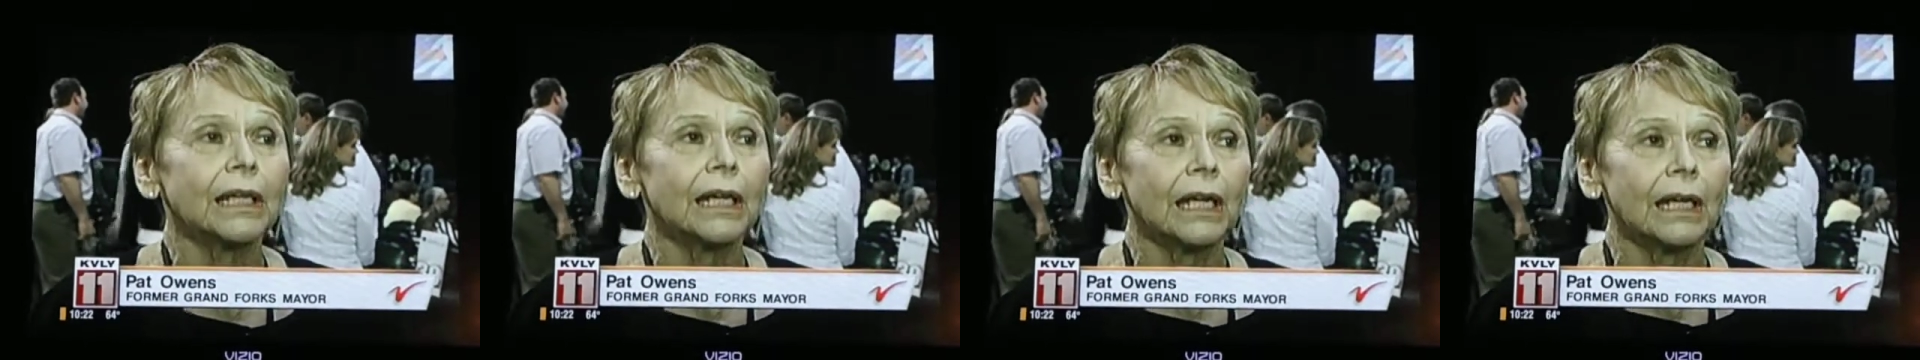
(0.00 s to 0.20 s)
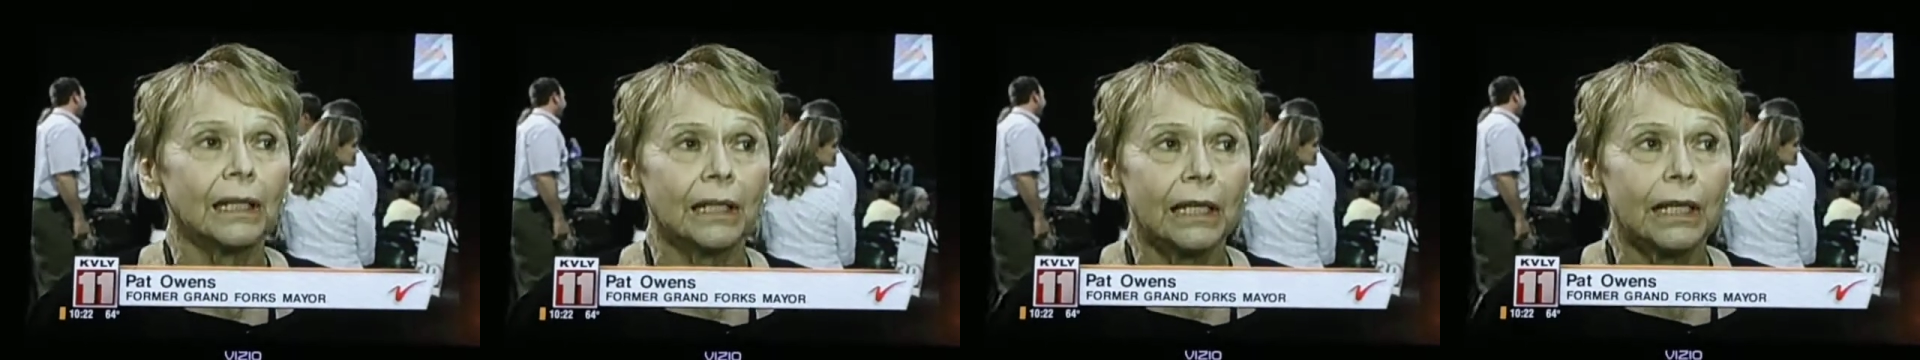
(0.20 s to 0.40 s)

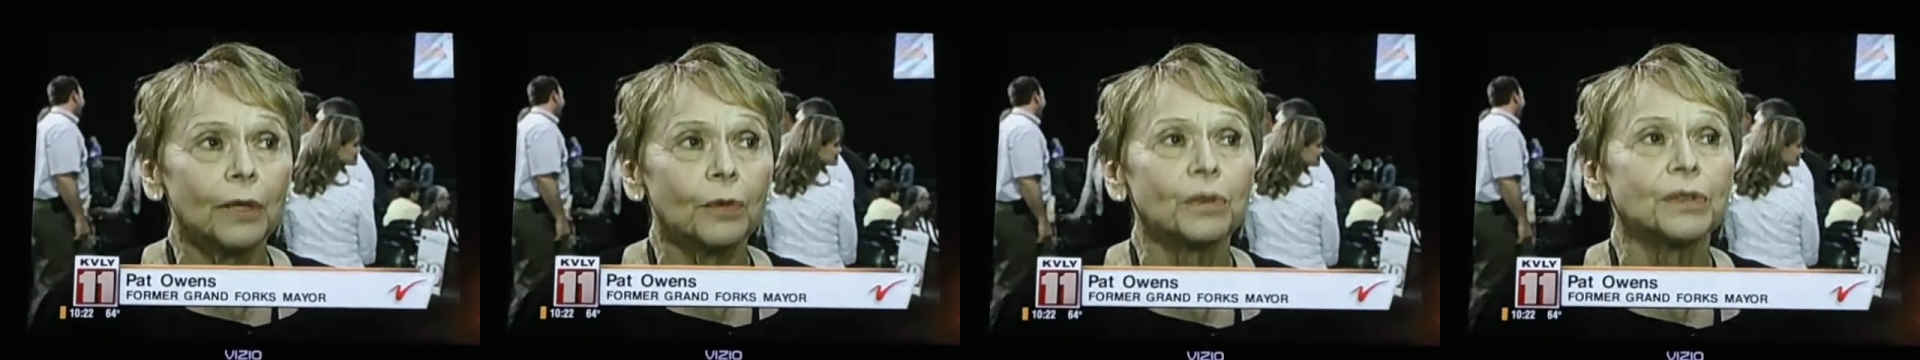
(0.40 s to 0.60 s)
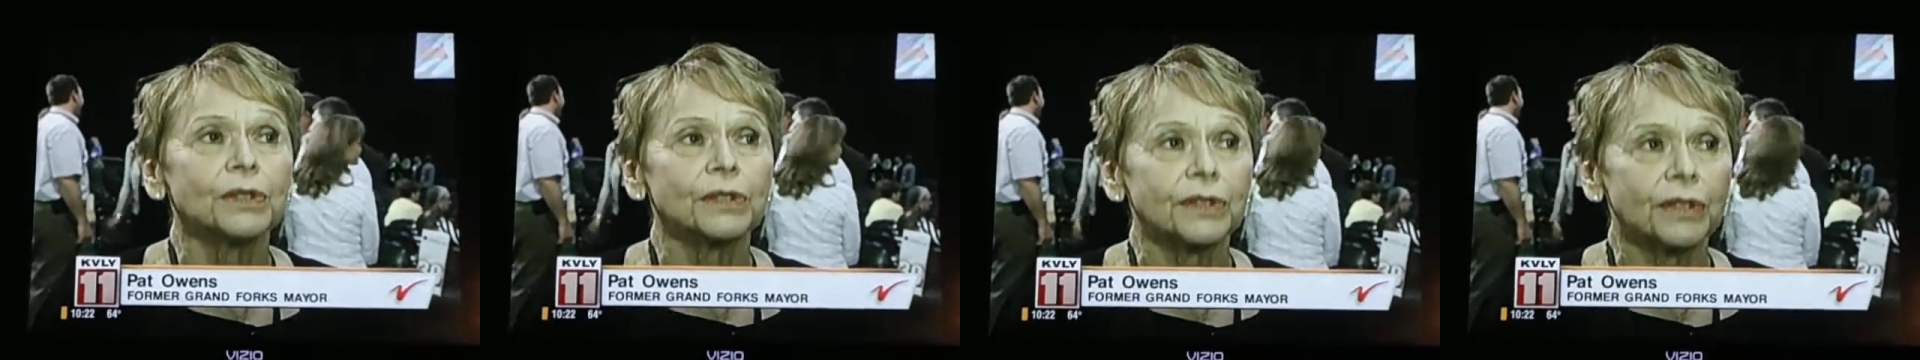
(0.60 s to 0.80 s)
and he
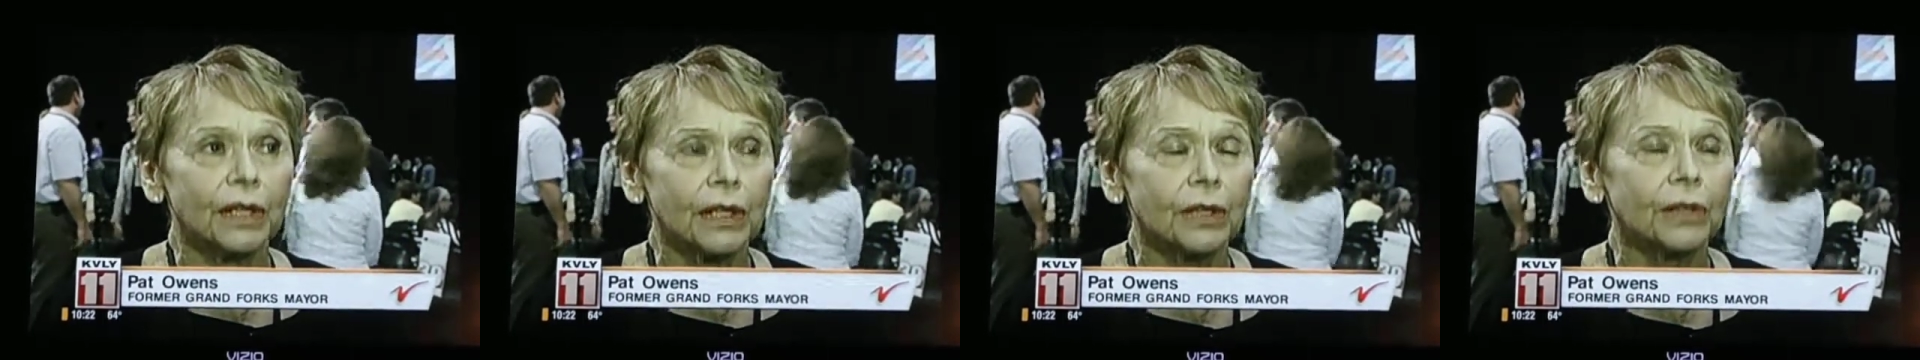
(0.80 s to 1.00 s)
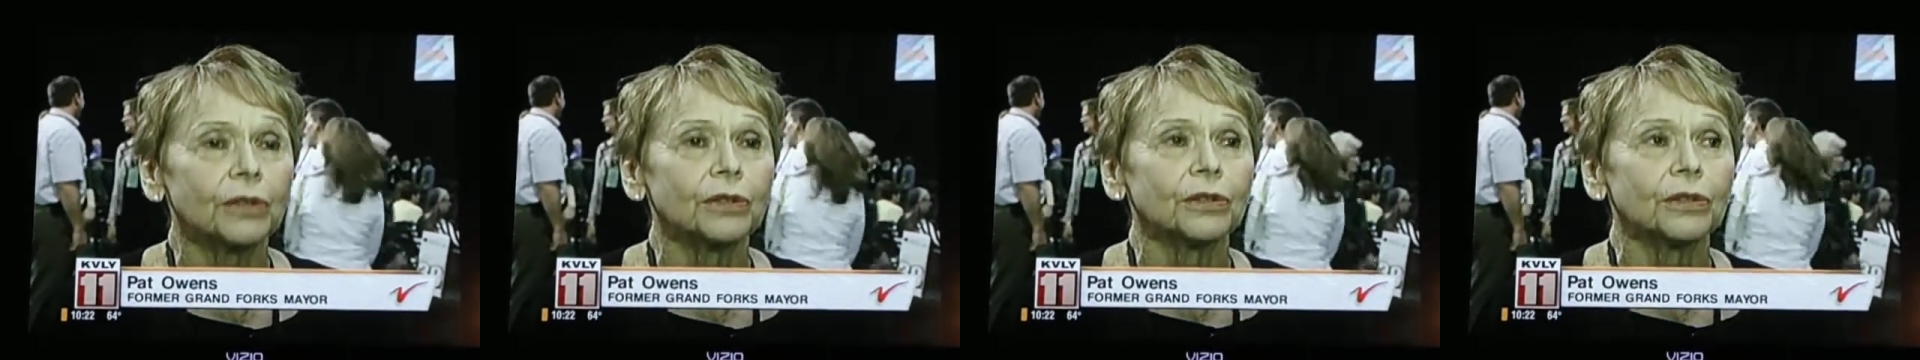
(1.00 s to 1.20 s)
was
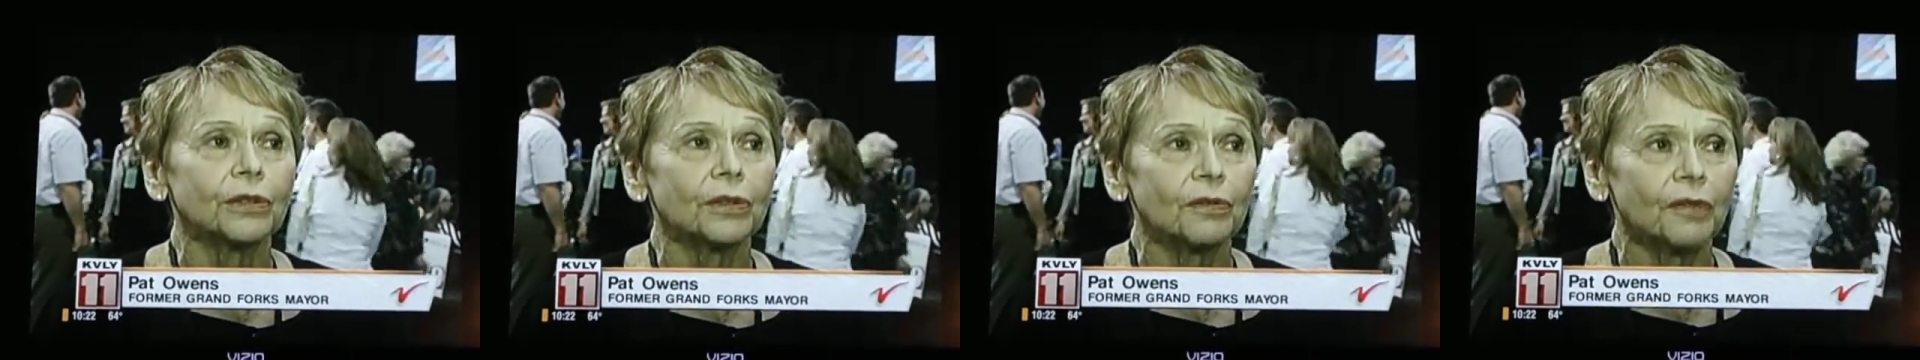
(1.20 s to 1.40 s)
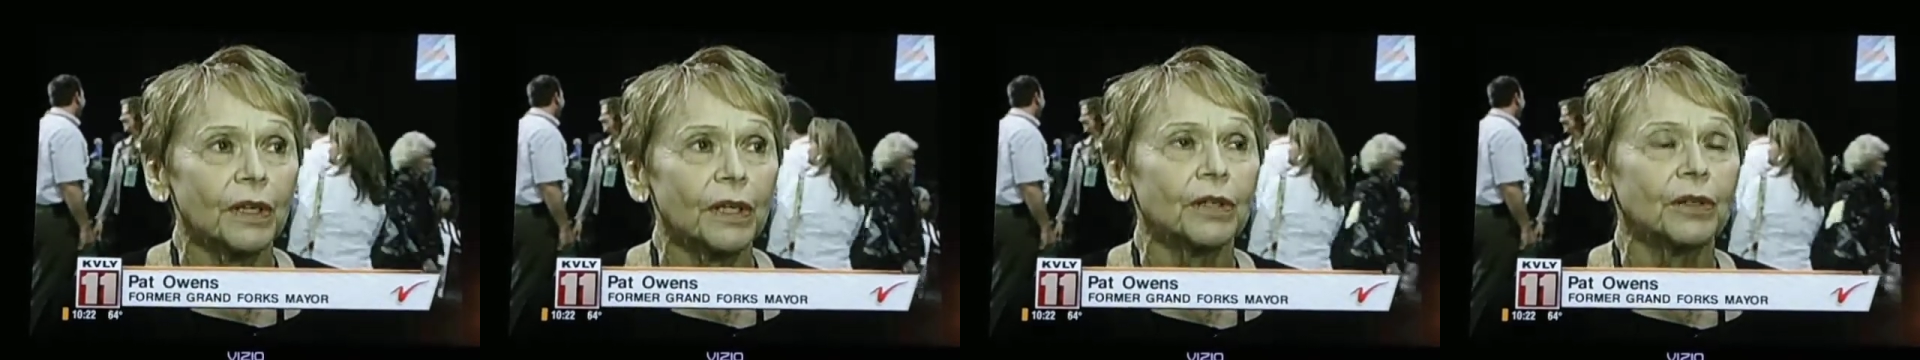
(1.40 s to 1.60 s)
there to the
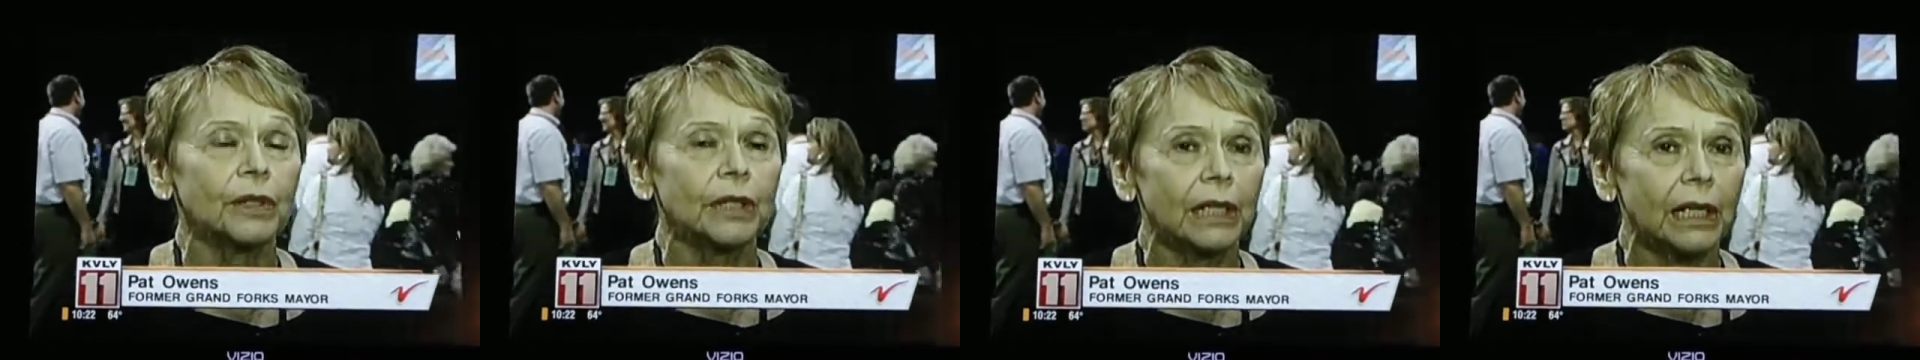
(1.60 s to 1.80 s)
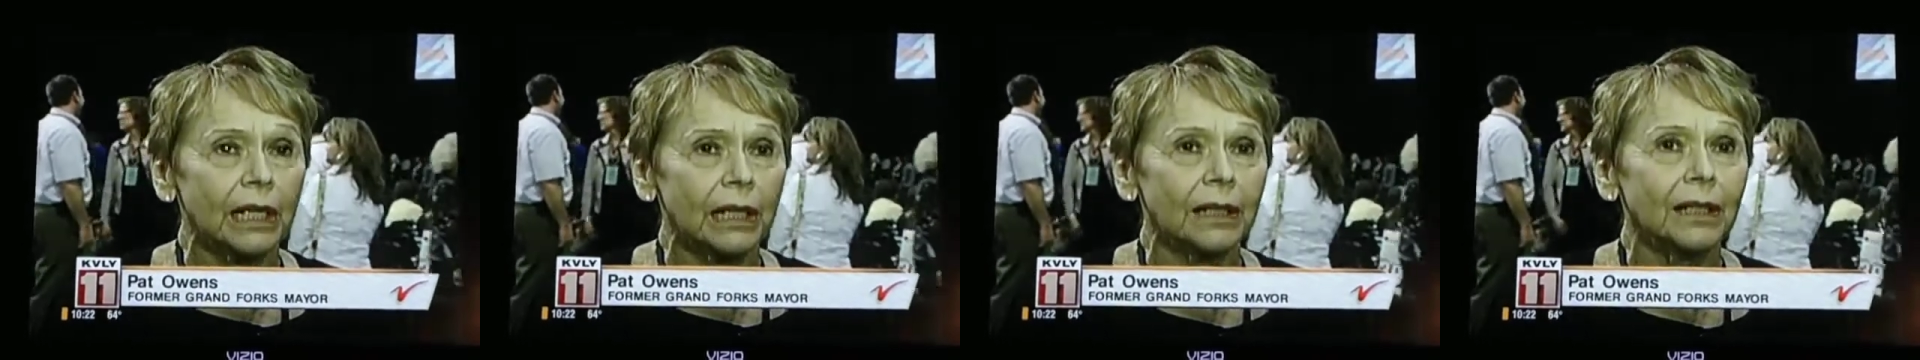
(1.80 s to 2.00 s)
very
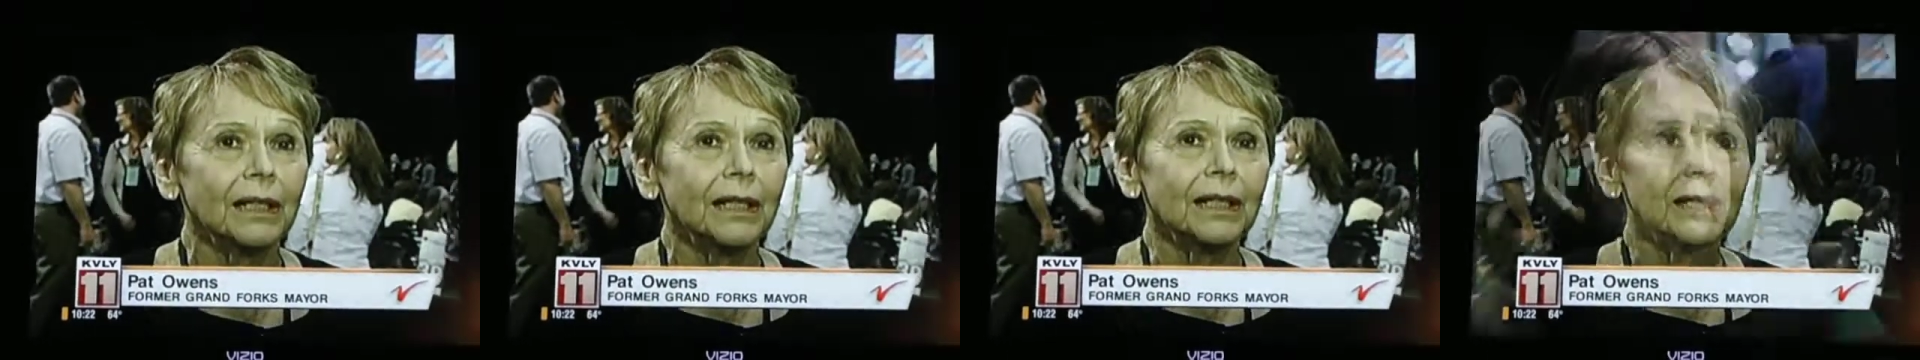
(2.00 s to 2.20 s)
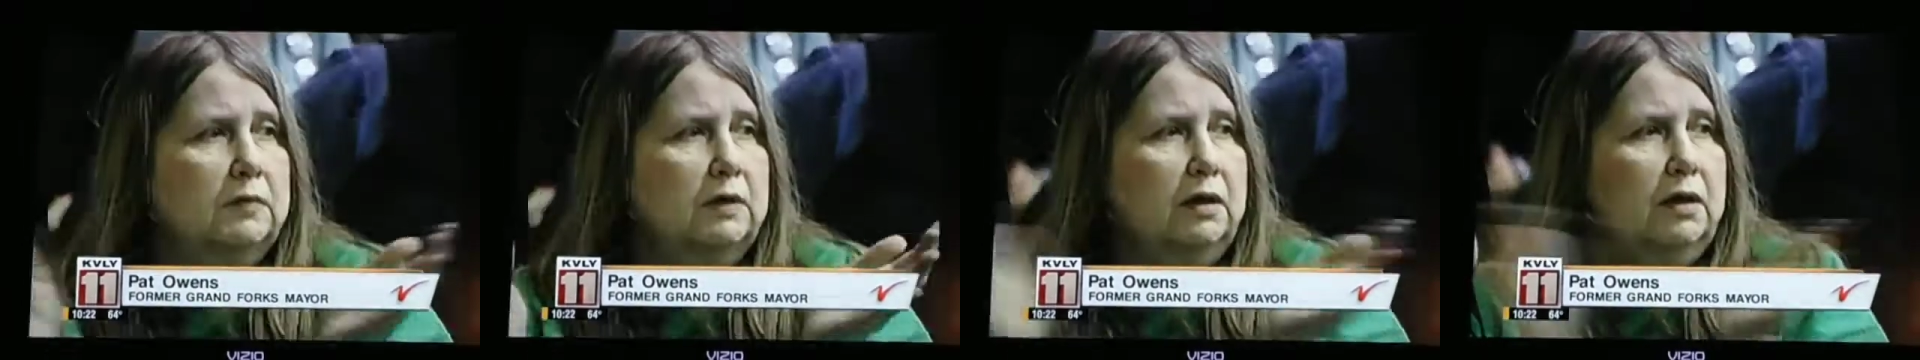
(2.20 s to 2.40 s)
end.